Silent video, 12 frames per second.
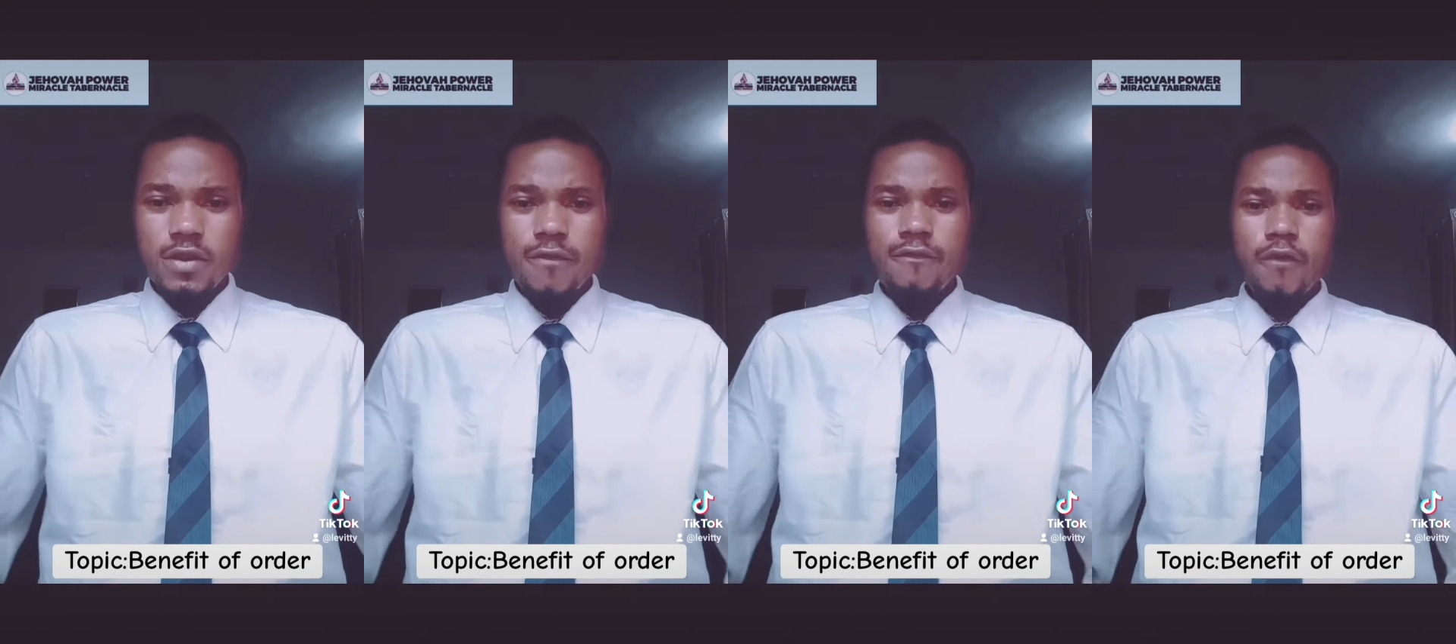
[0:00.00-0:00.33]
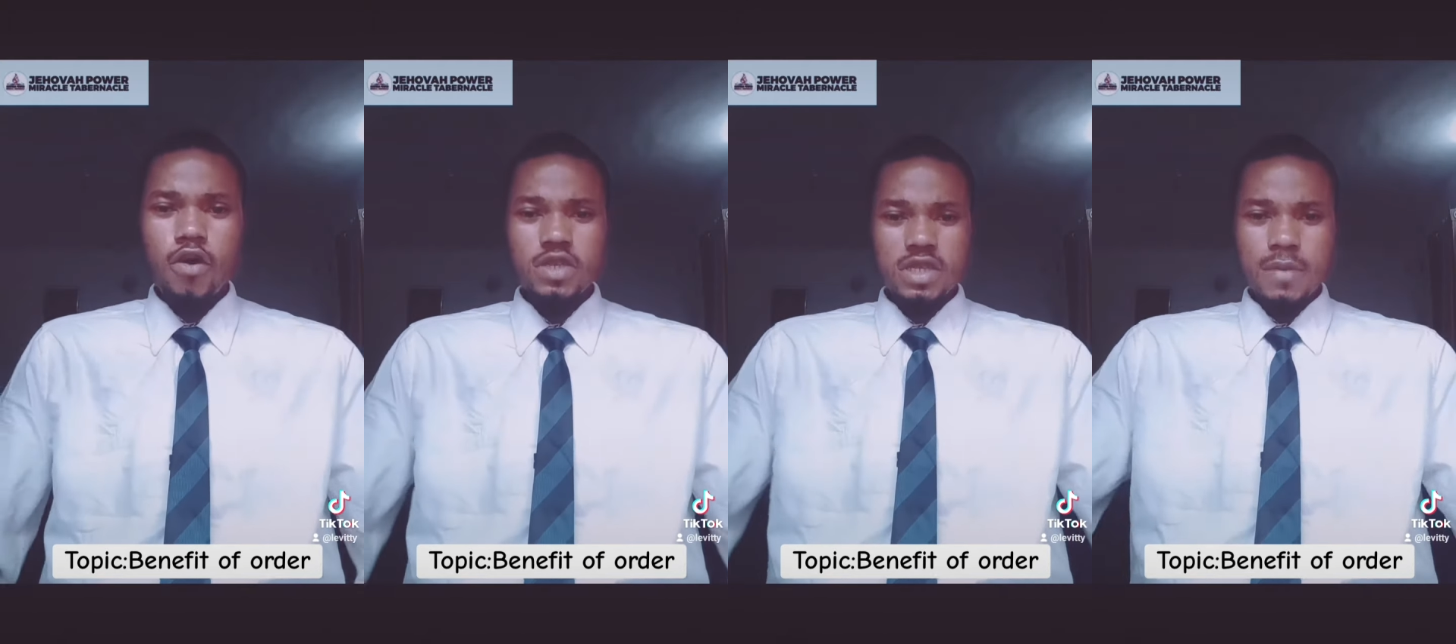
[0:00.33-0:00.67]
The
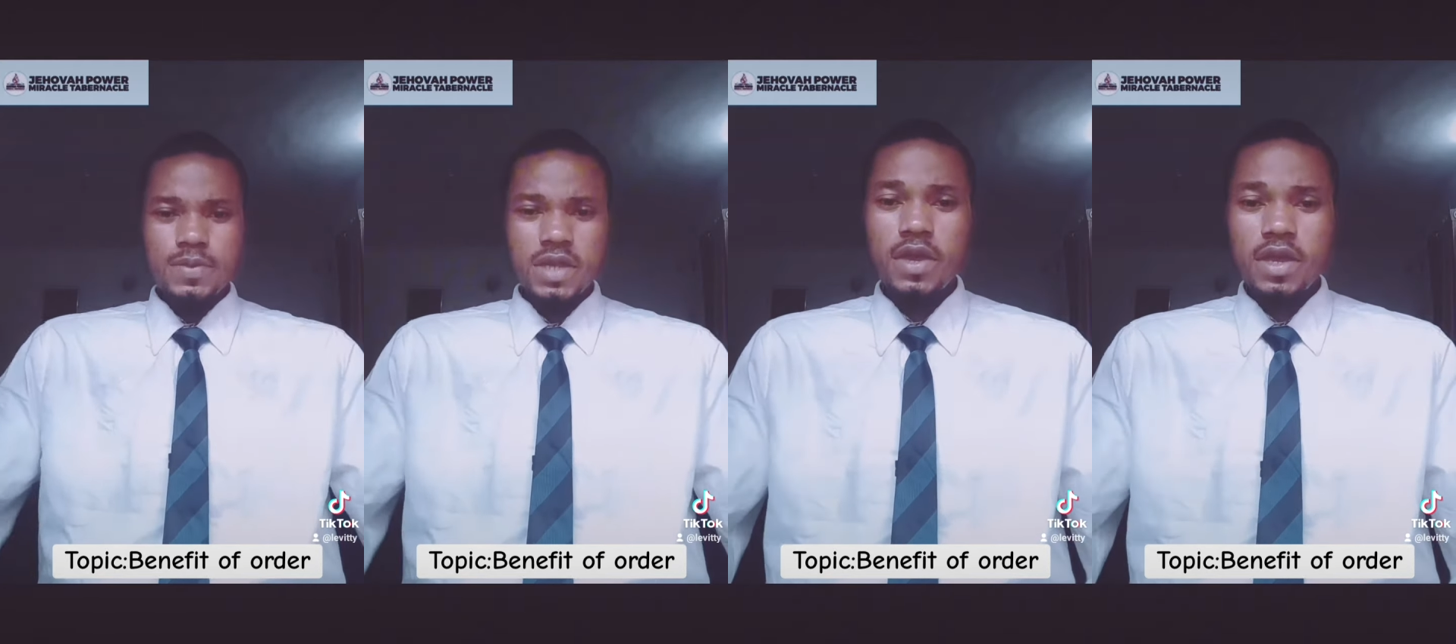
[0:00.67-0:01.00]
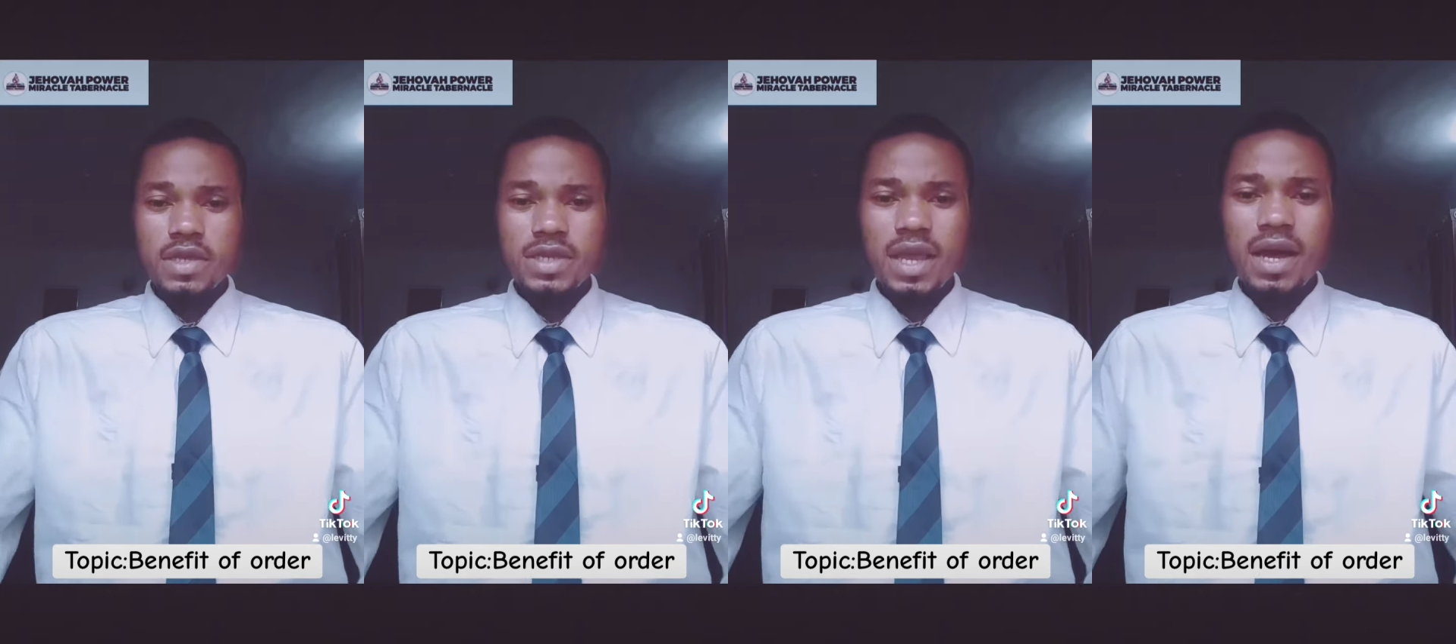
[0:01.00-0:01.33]
first step
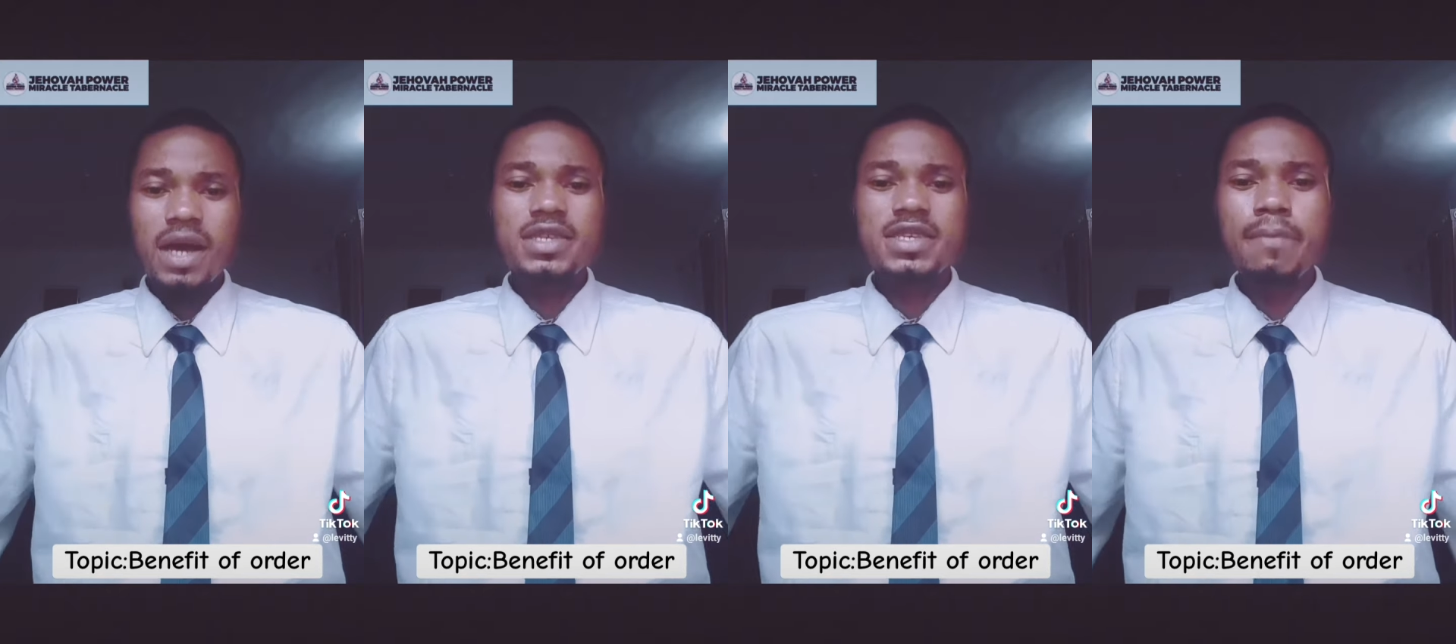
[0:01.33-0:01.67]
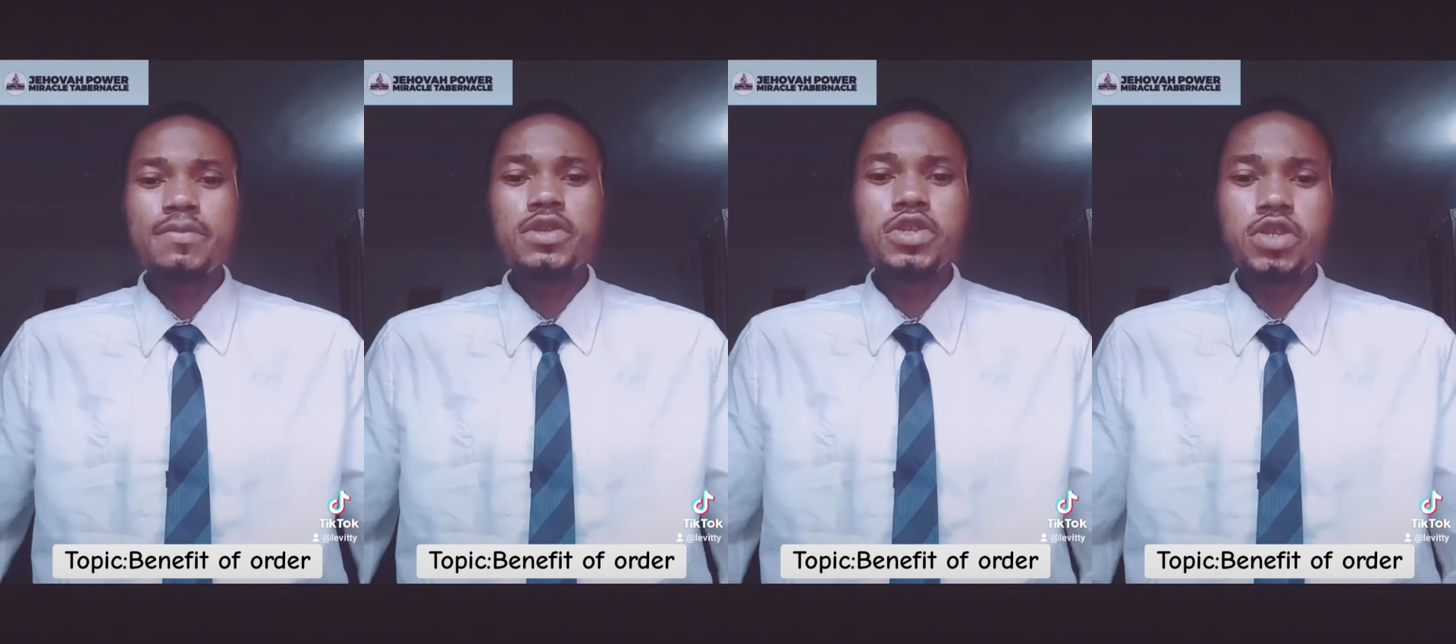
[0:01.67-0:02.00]
is
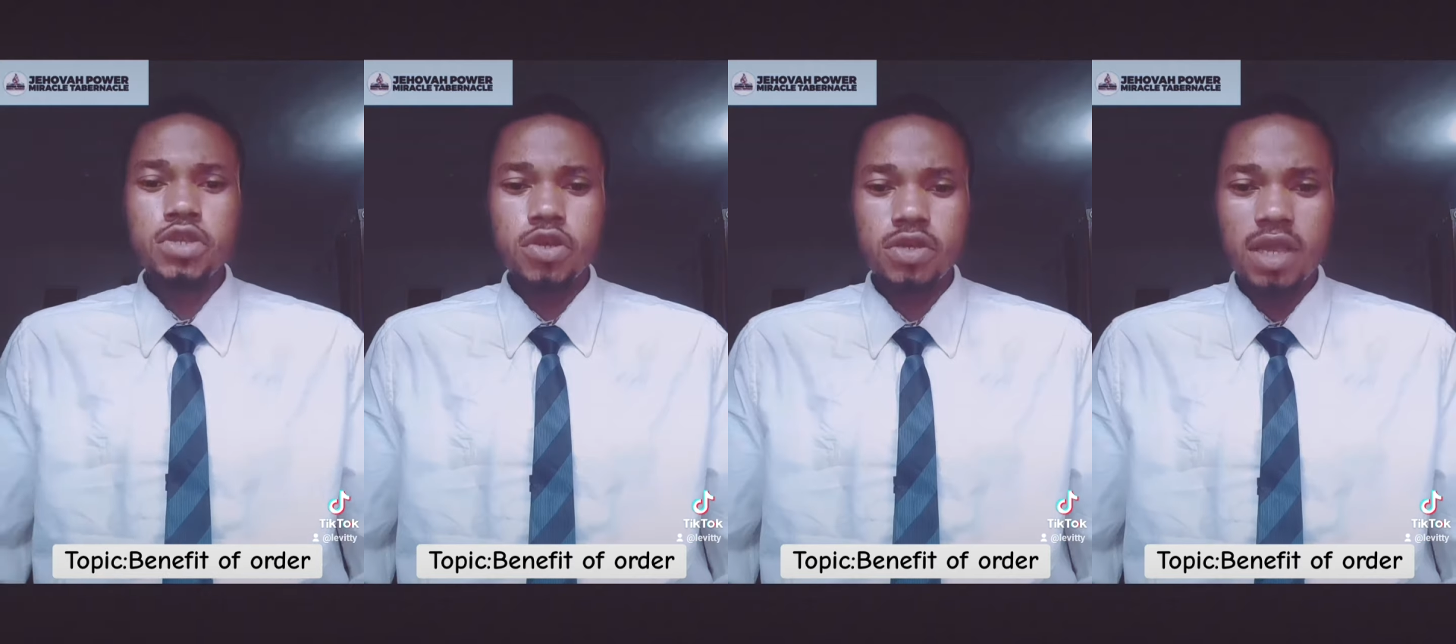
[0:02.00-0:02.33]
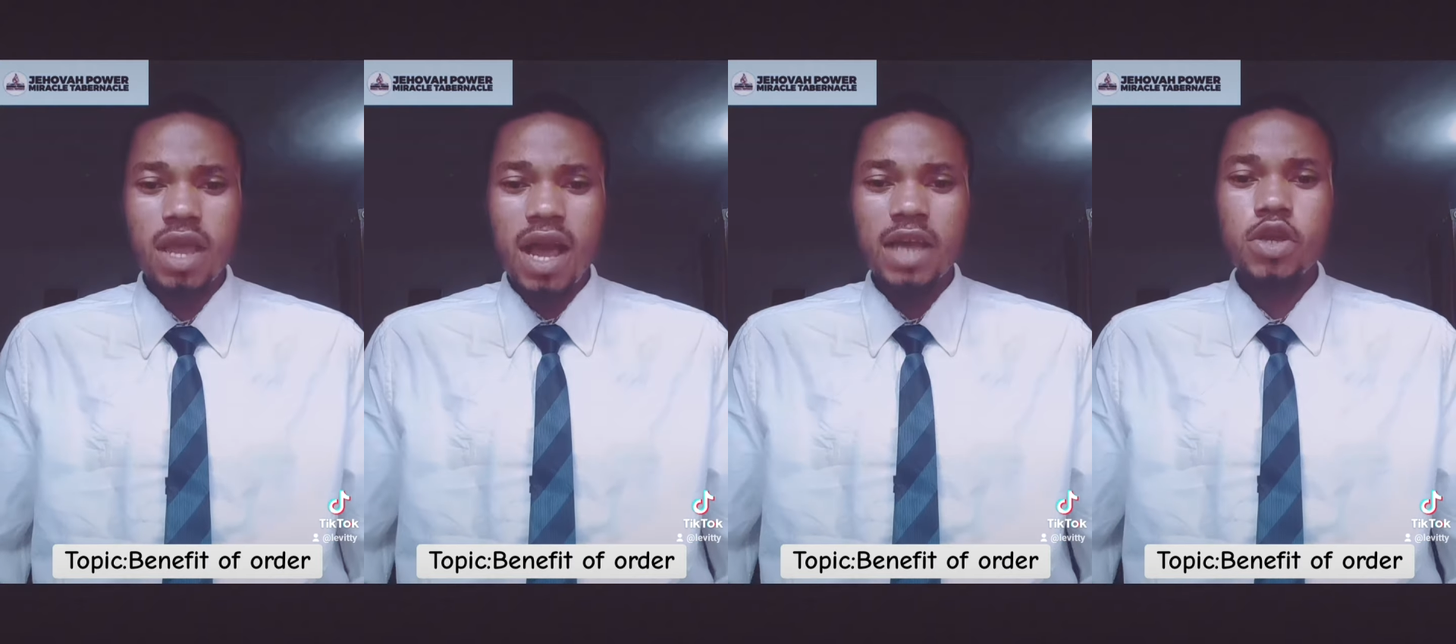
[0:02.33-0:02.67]
accepting Jesus
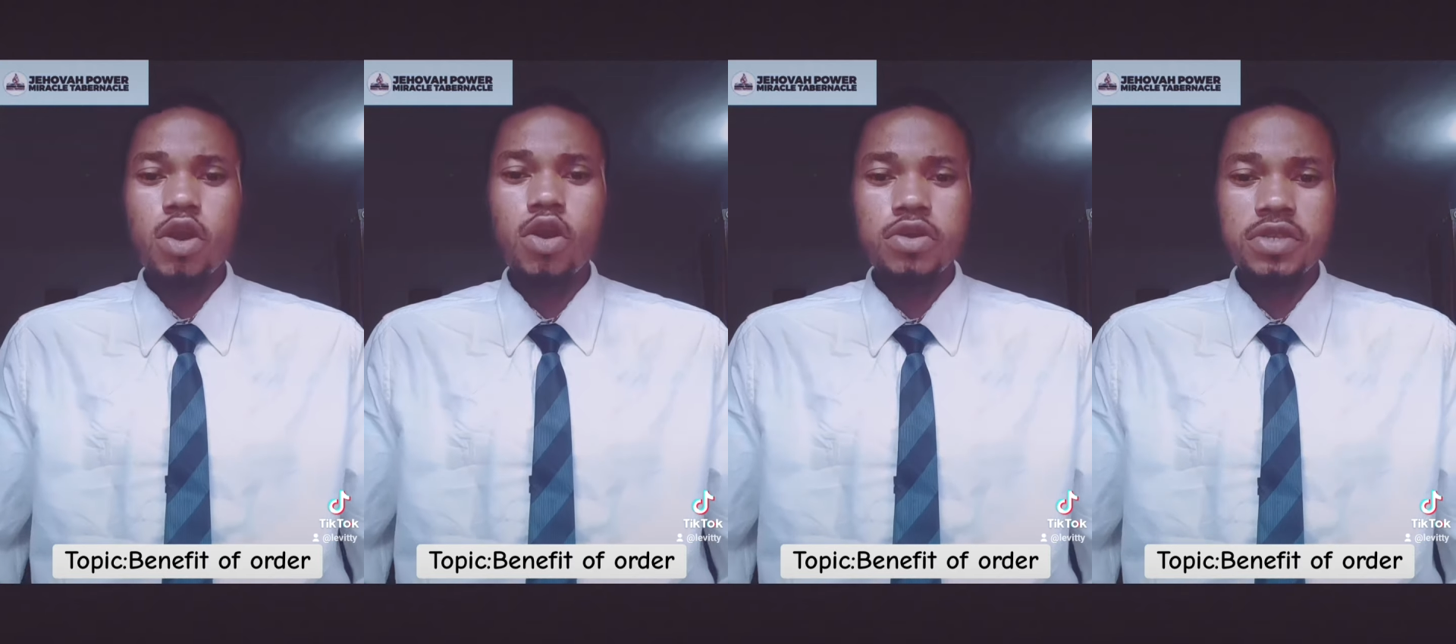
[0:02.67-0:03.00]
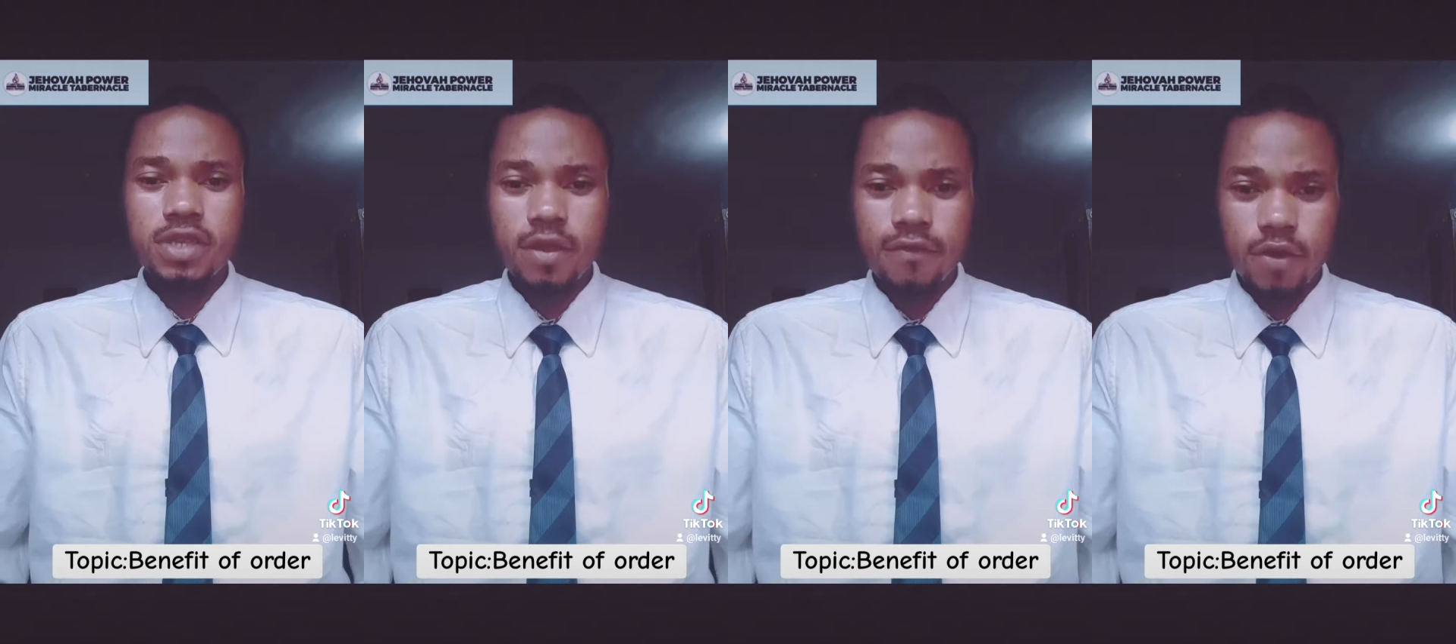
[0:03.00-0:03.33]
as your Lord
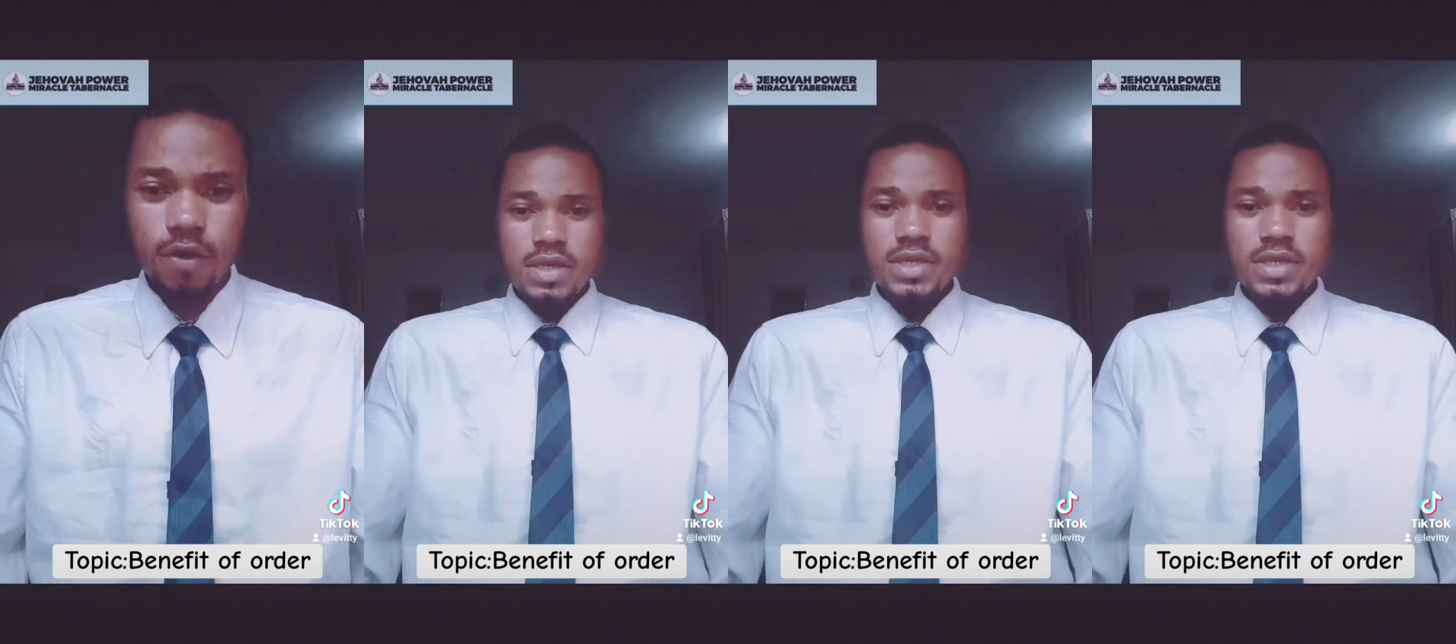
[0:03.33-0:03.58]
Savior.